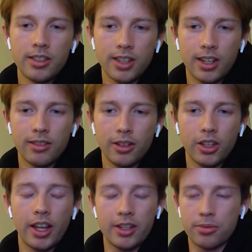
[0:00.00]
scene,
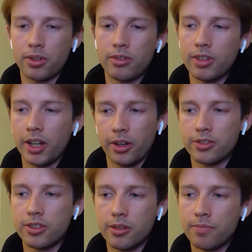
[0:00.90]
and then that's what led
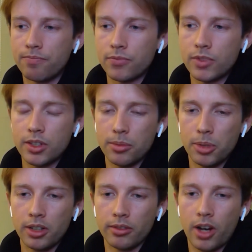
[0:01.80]
on to
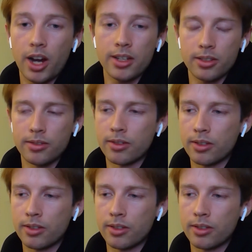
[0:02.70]
being Iceland.